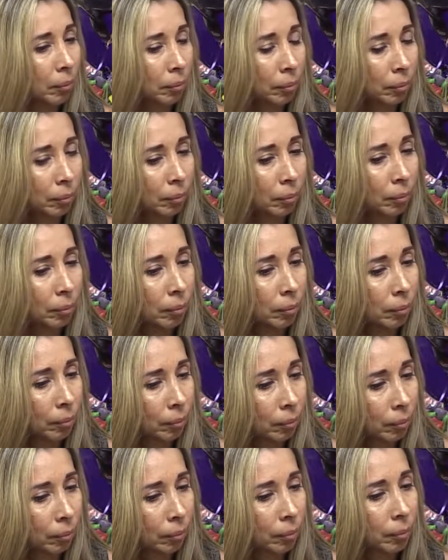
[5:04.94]

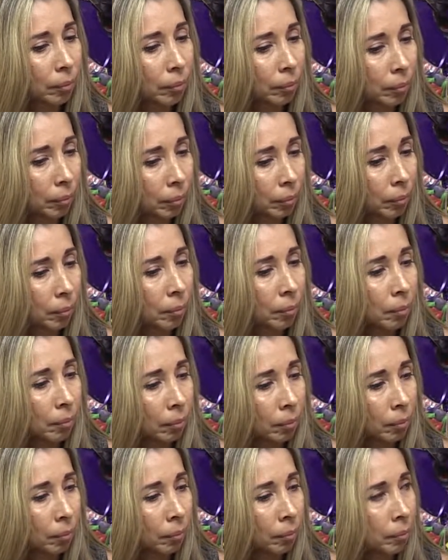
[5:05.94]

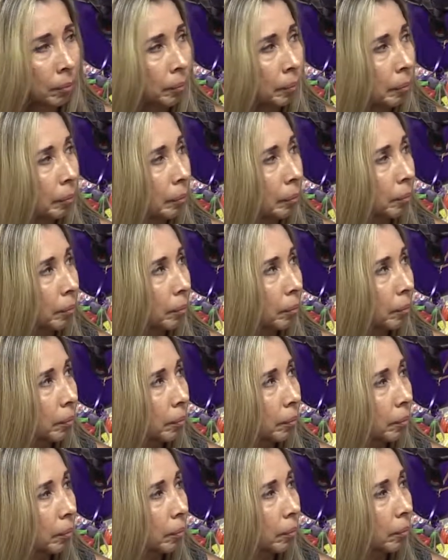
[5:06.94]

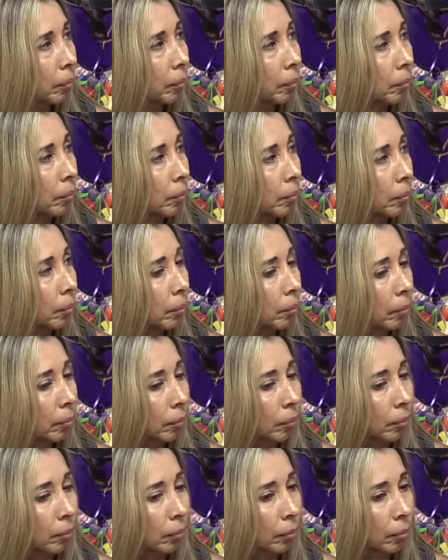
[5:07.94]

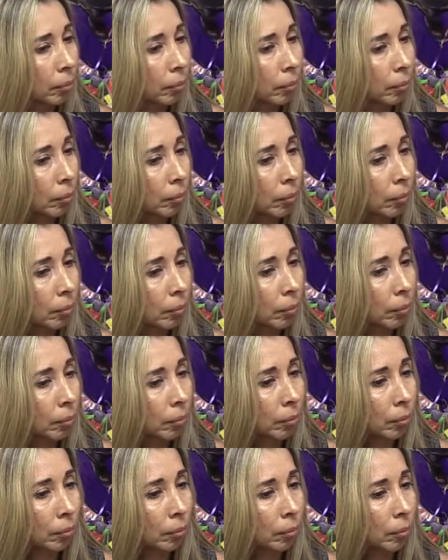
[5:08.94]

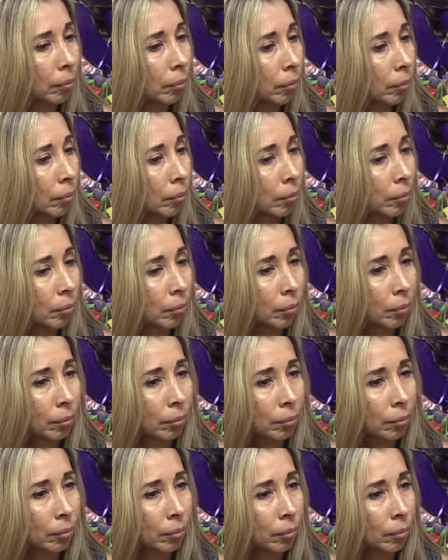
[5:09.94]

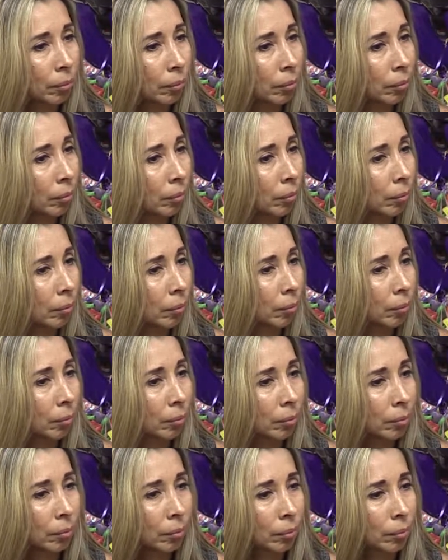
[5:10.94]

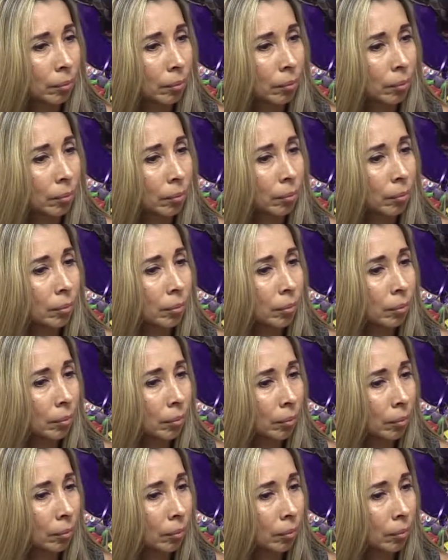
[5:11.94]
[no speech]